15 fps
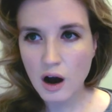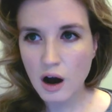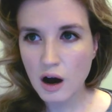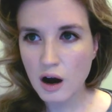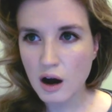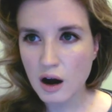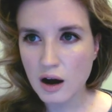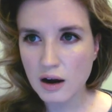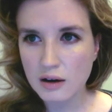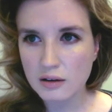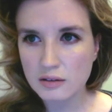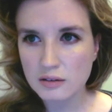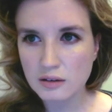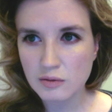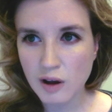
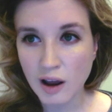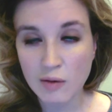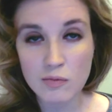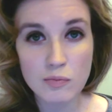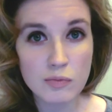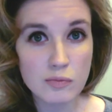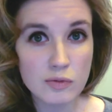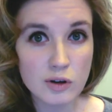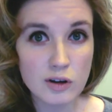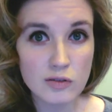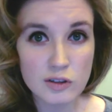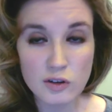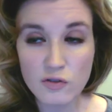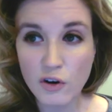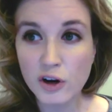and
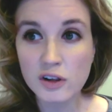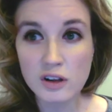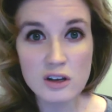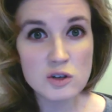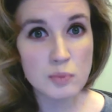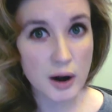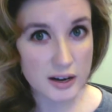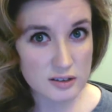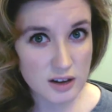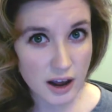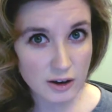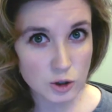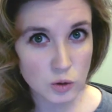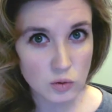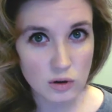at the very least
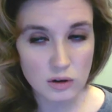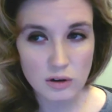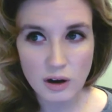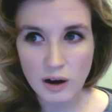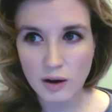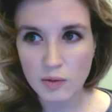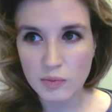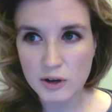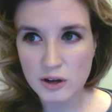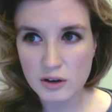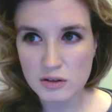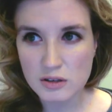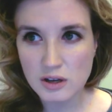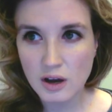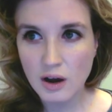bisexual,
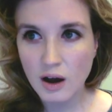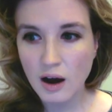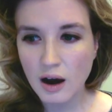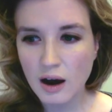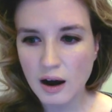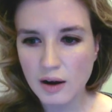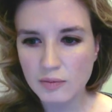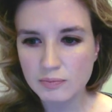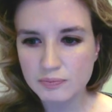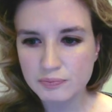because I